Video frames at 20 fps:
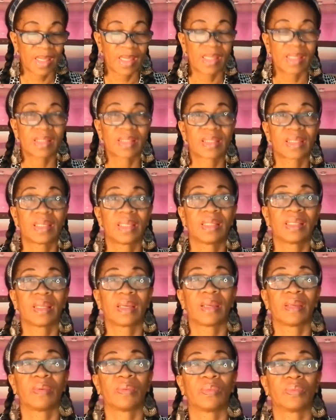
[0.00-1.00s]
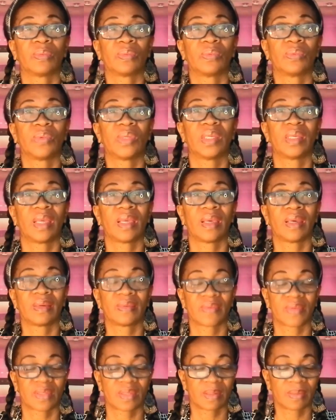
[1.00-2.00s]
It seems like we have
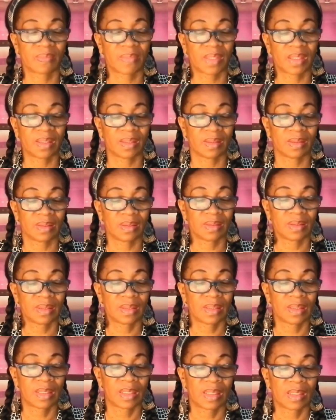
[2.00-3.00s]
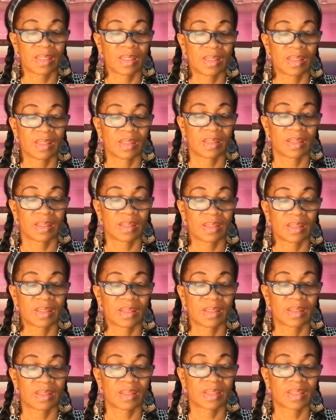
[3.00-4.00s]
something
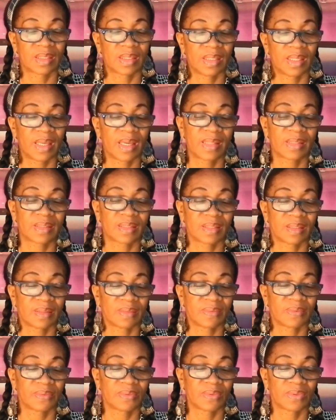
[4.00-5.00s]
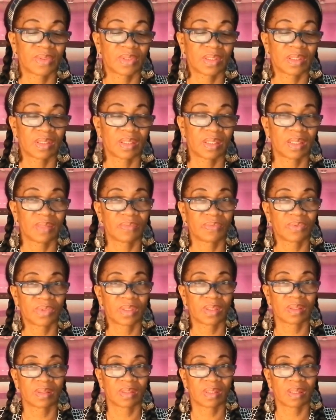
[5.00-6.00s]
selective, get rid
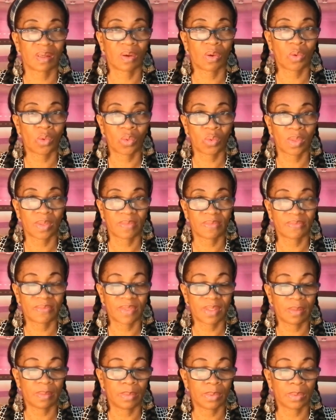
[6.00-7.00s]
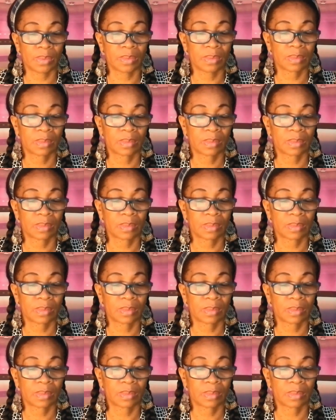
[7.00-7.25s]
of the old and feeble.